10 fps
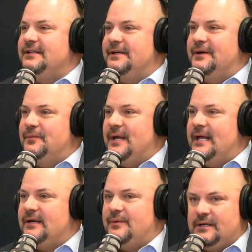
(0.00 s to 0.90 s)

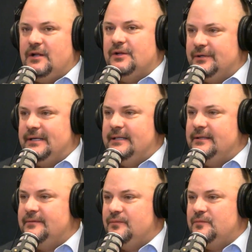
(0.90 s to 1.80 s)
I think we can all agree
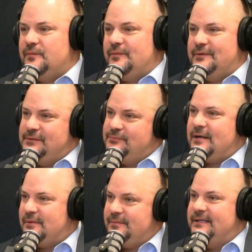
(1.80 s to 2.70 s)
that we should
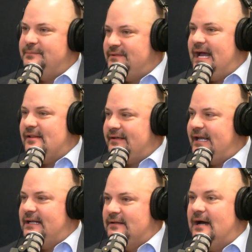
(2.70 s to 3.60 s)
probably be
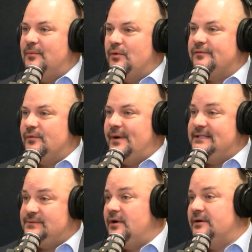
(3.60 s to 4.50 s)
allocating a lot more for
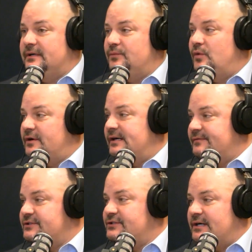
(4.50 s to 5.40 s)
wastewater and water
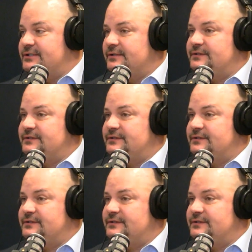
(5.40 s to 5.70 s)
infrastructure.